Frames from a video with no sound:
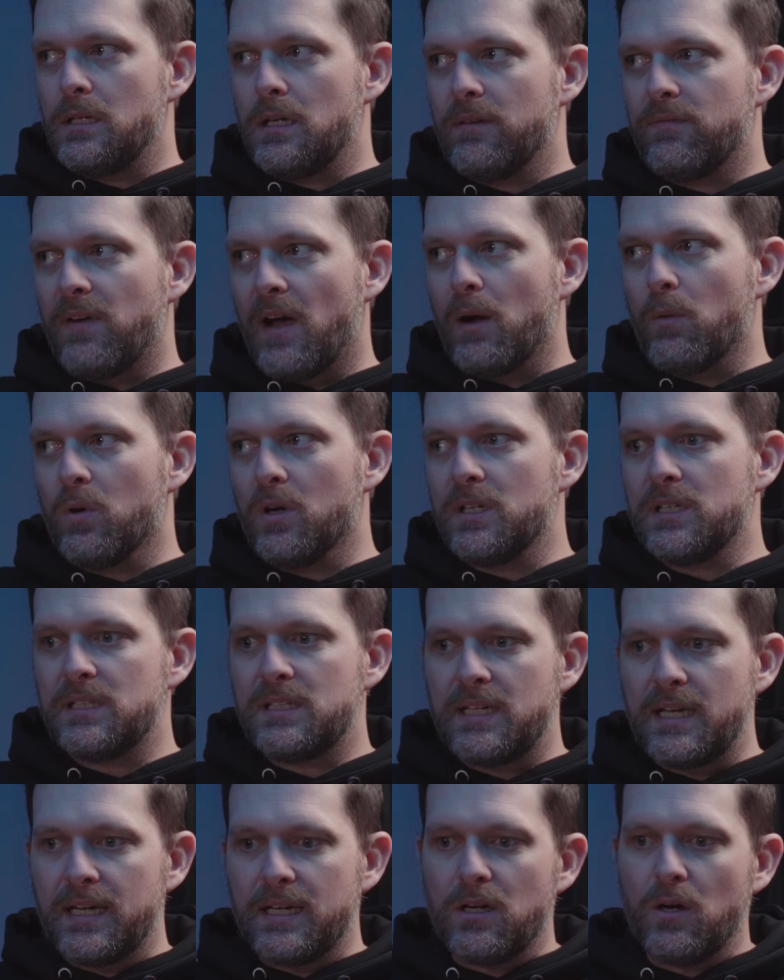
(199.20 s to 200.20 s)
if I were to
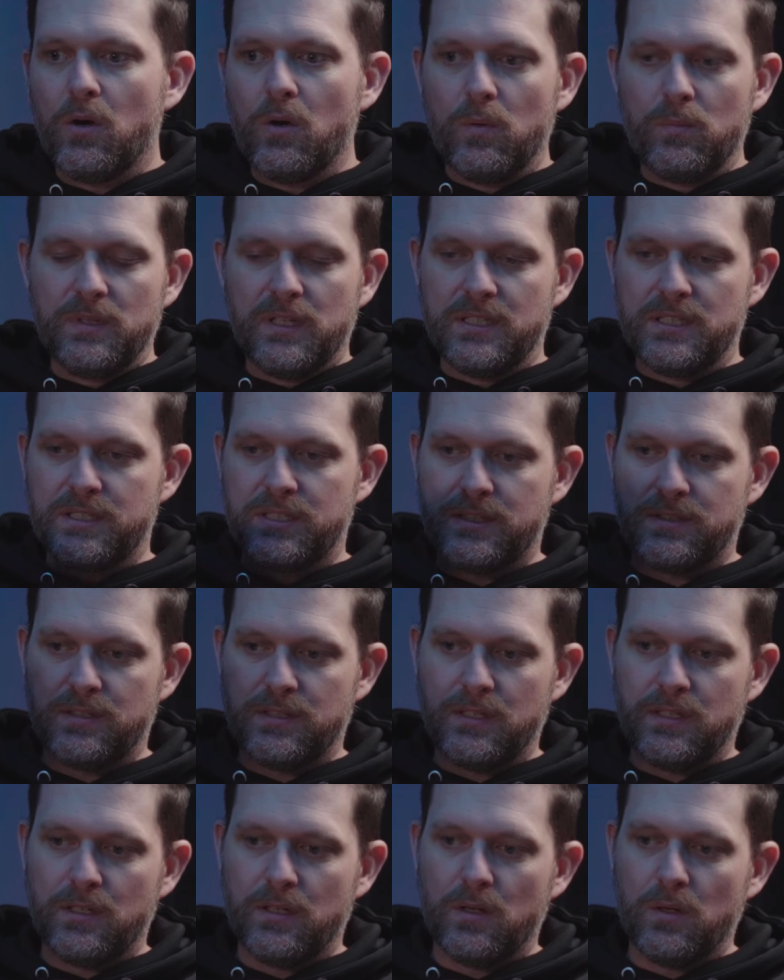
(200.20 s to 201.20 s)
take home this,
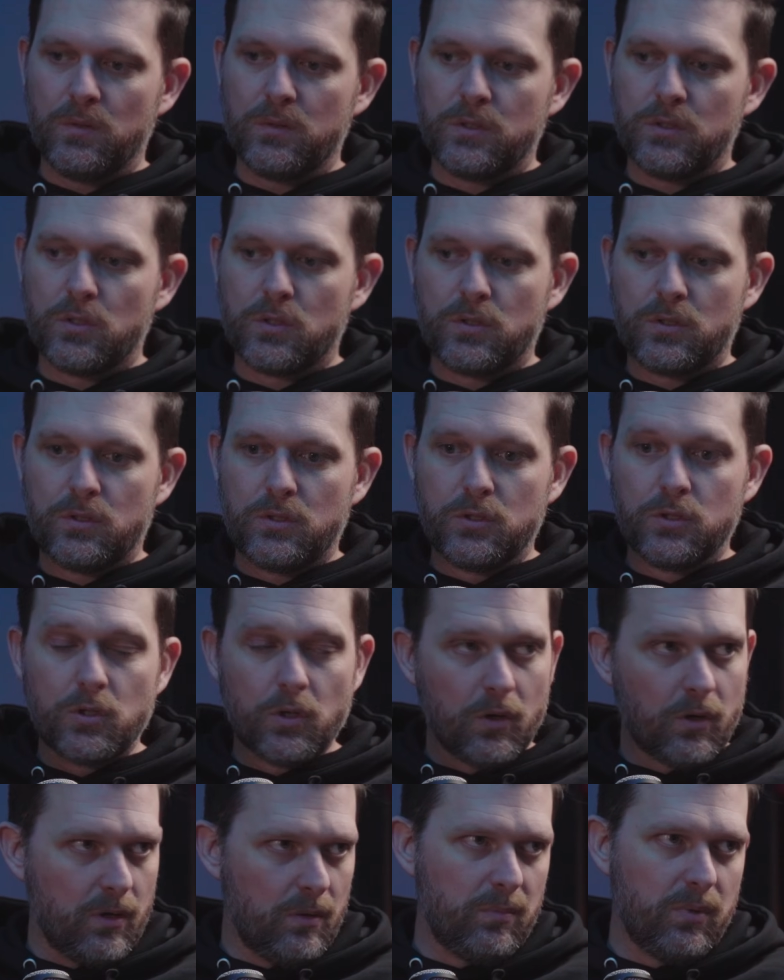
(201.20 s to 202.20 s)
you know,
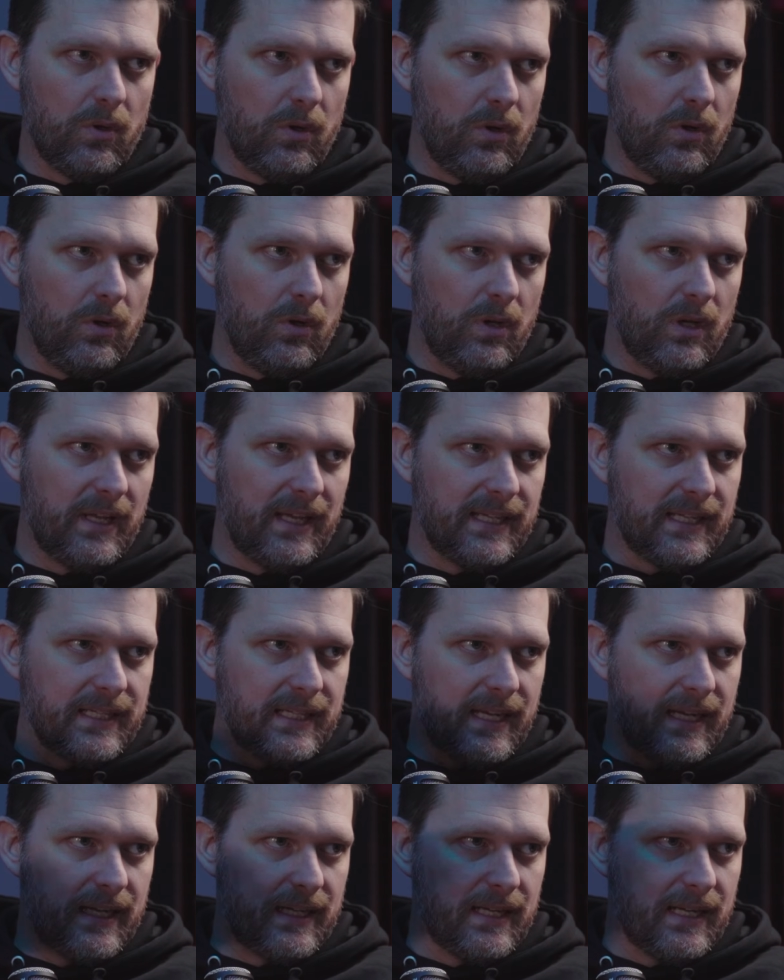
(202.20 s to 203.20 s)
durable
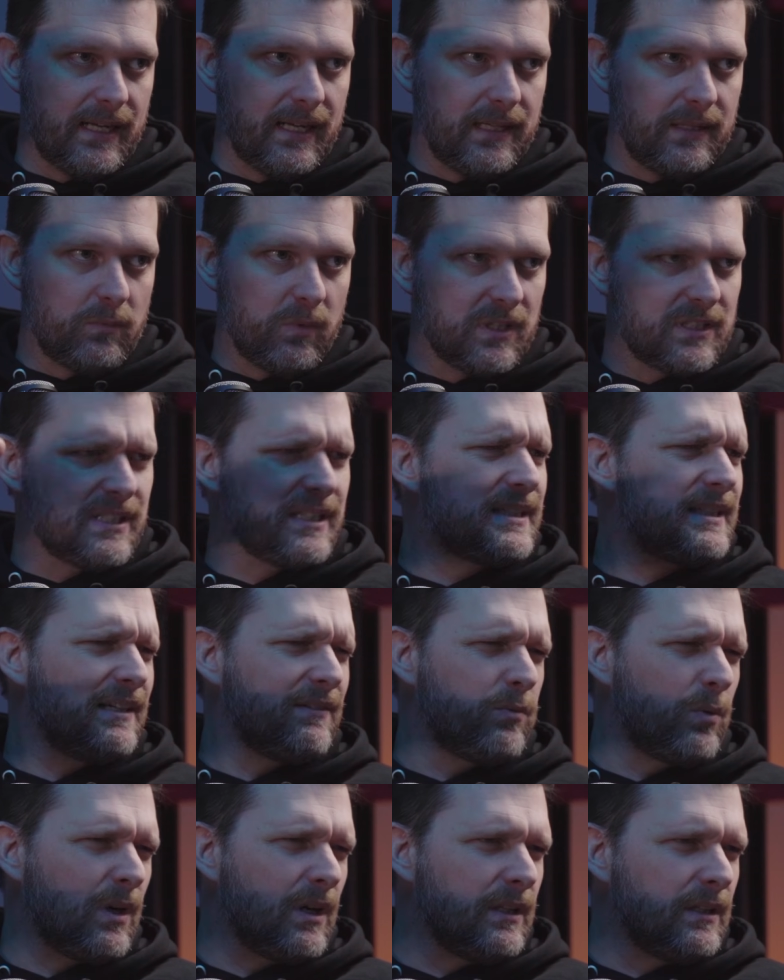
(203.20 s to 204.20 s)
and what's the
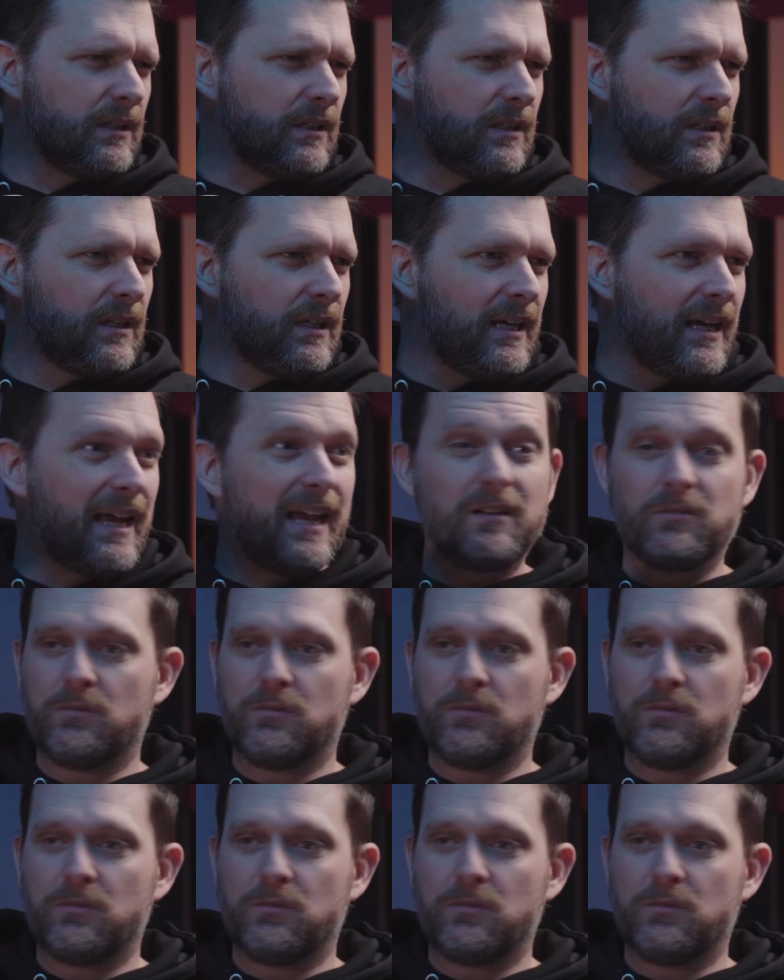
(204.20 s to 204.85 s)
stiff one? They